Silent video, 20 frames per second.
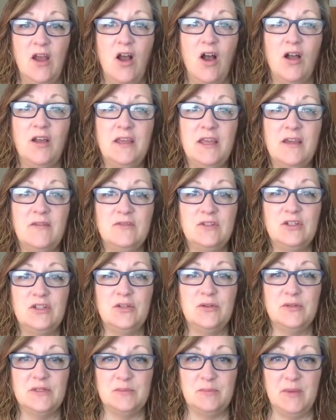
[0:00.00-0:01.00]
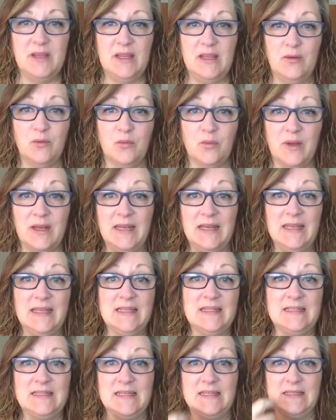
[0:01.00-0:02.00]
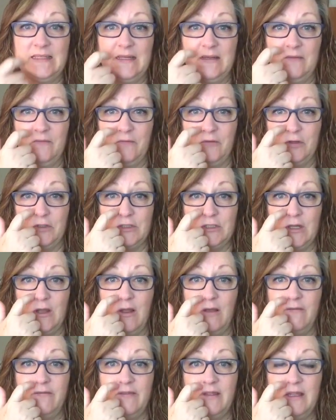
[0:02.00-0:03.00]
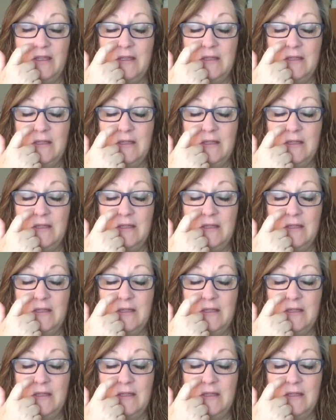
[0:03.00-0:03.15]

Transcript: All you have to do is be really consistent, first off.